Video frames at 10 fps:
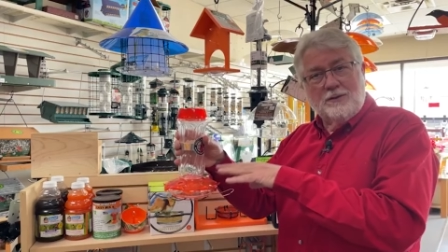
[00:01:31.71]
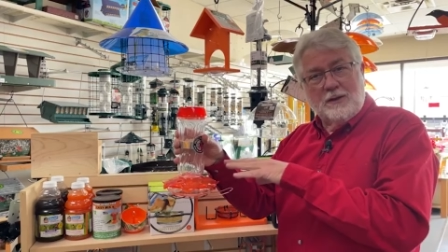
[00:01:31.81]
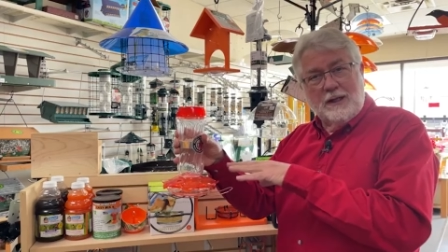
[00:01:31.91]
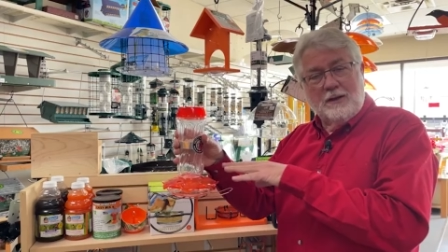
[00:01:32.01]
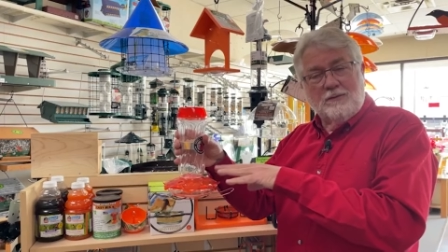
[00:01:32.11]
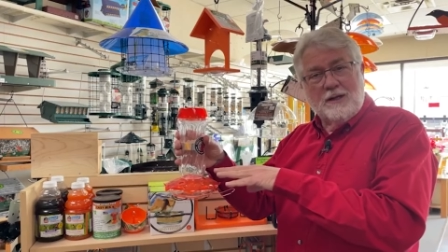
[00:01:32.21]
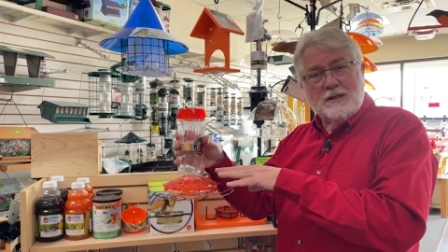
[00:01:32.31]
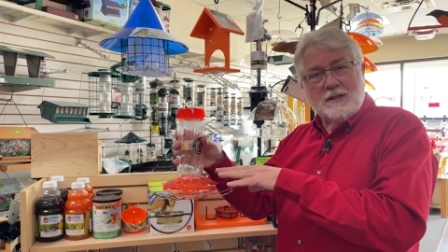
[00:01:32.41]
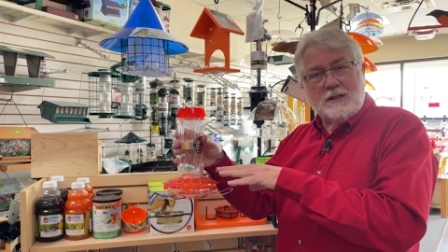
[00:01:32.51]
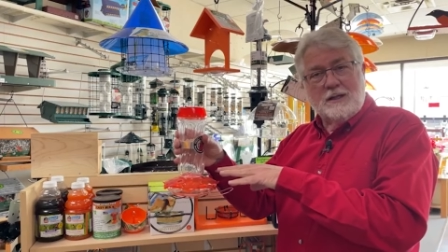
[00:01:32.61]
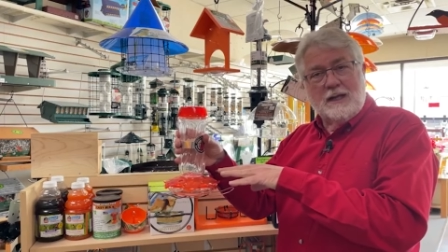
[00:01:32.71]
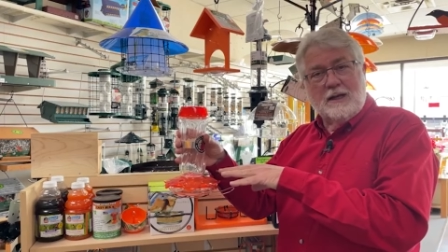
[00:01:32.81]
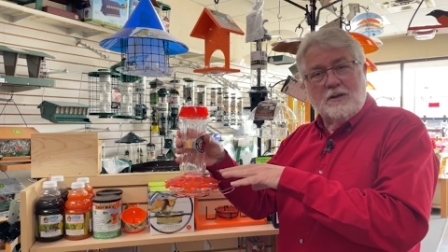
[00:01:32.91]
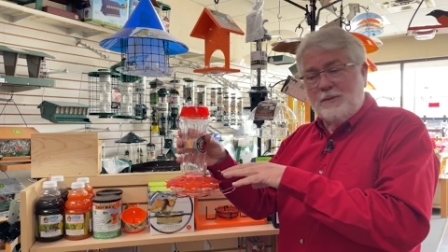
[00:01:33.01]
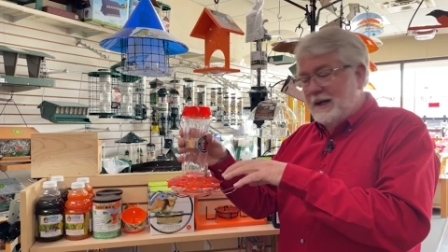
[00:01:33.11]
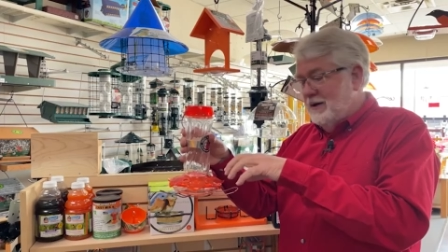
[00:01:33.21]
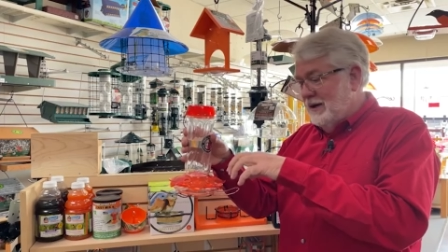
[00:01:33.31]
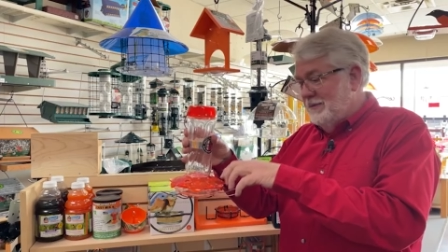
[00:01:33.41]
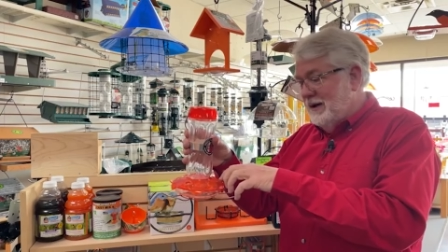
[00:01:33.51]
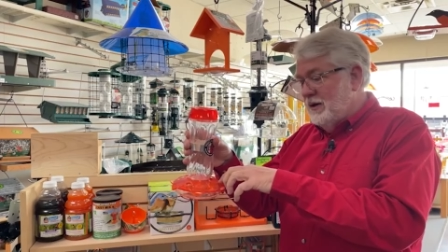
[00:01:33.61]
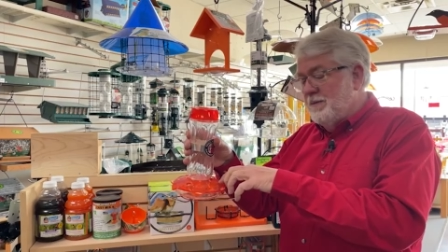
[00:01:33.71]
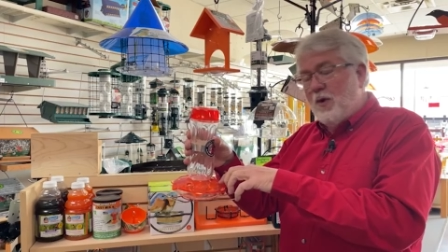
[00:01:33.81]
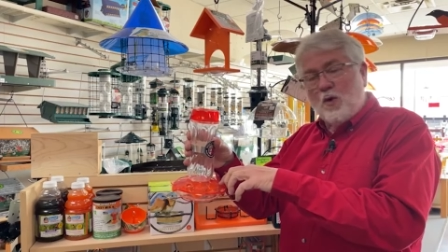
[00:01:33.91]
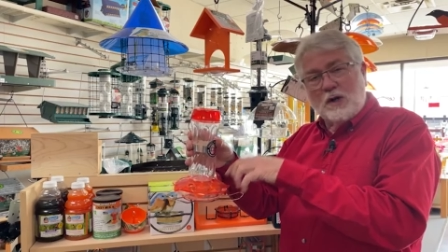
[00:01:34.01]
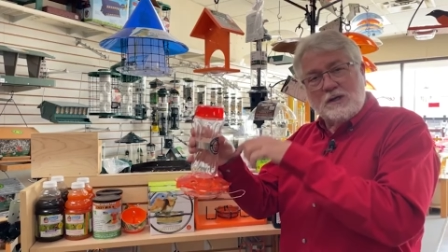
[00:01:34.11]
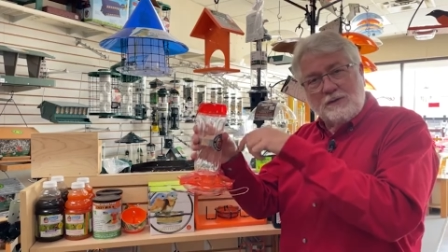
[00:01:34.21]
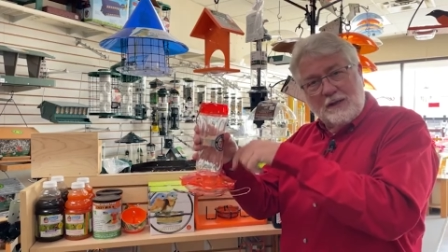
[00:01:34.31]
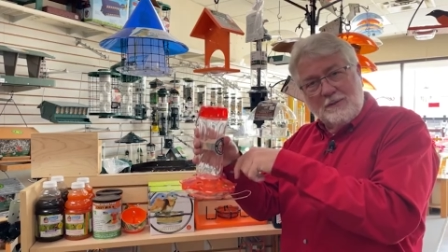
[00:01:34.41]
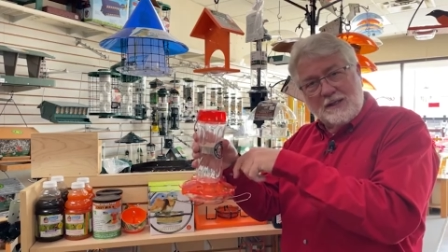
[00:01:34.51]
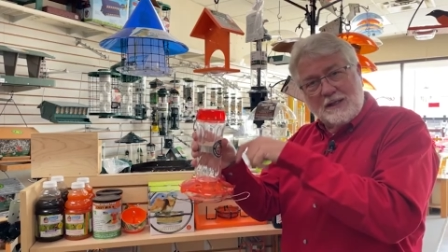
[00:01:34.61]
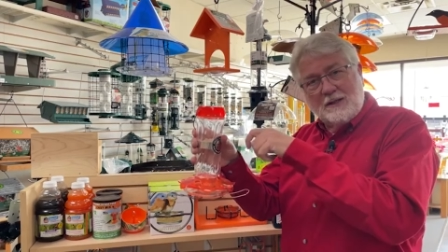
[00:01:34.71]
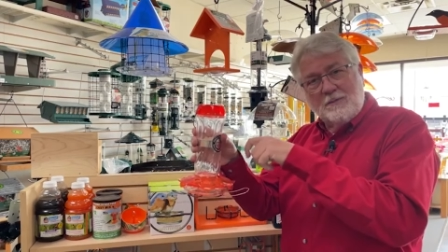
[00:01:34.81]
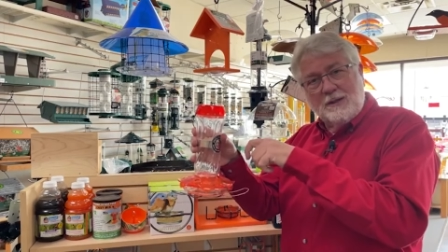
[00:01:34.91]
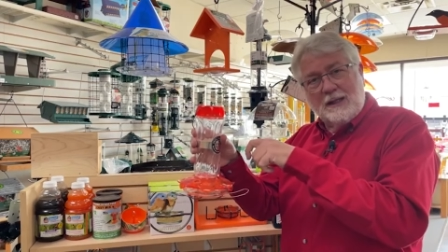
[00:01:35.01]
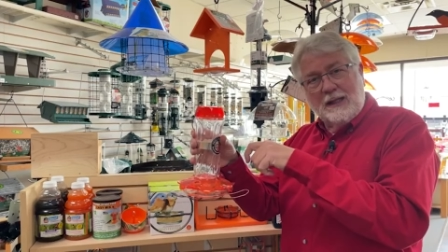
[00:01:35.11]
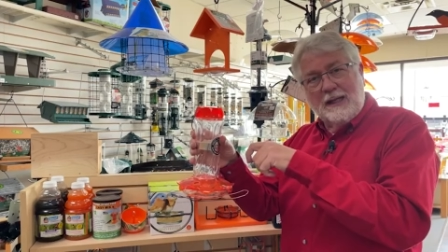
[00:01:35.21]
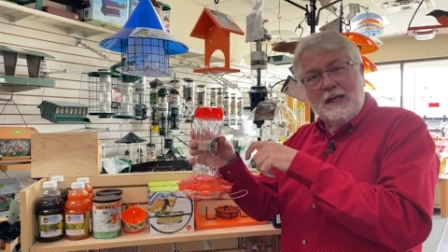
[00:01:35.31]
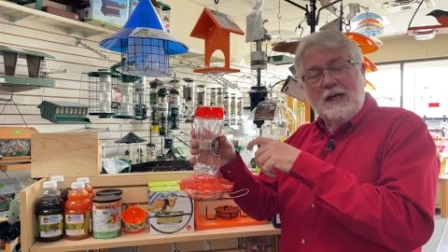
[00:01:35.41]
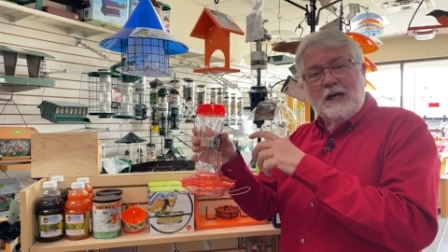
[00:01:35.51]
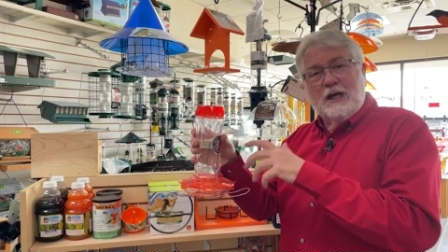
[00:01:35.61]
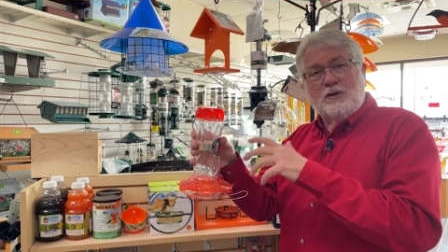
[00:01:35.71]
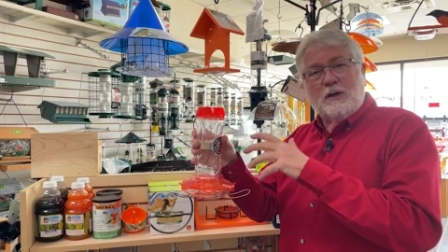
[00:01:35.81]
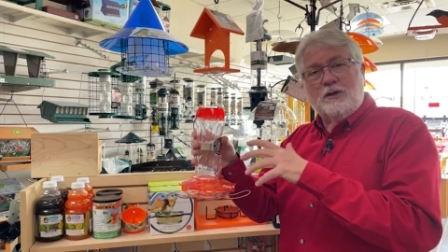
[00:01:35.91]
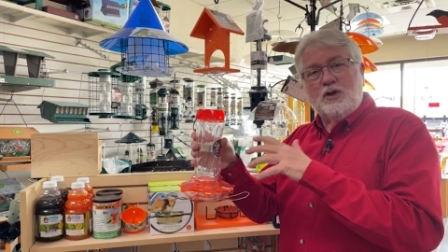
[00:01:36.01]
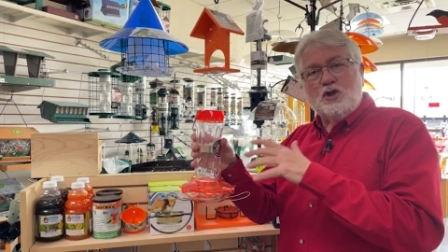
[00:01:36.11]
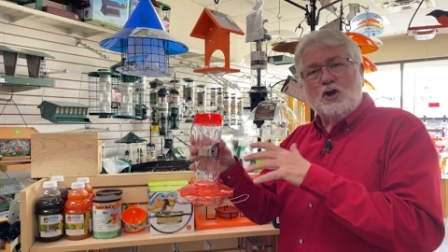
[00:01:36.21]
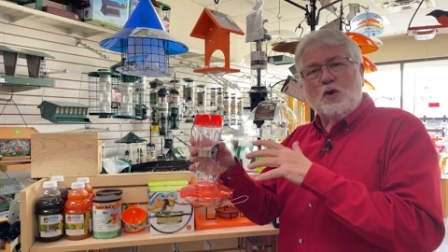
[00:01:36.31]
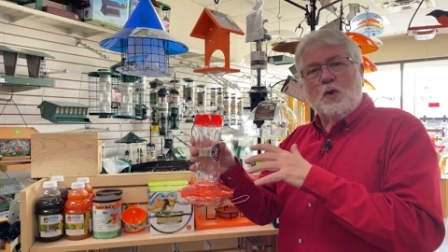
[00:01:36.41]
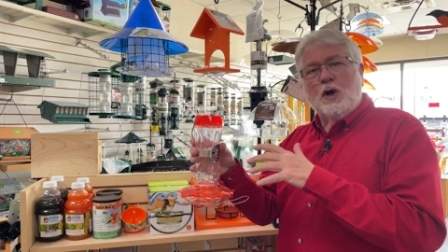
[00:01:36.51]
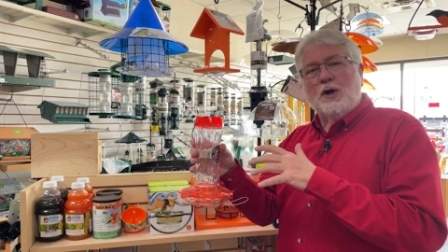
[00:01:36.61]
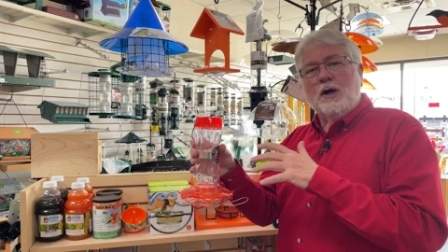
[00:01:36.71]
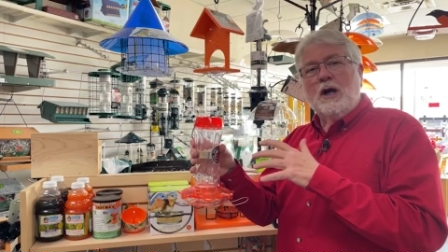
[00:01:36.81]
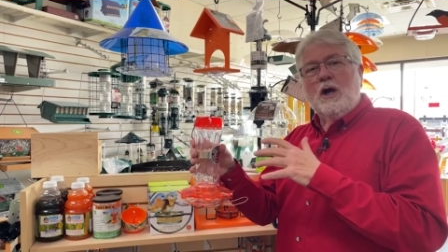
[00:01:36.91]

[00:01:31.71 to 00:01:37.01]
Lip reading: so they can reach the nectar better, and bigger ports for them to stick their bill in and drink the sugar water.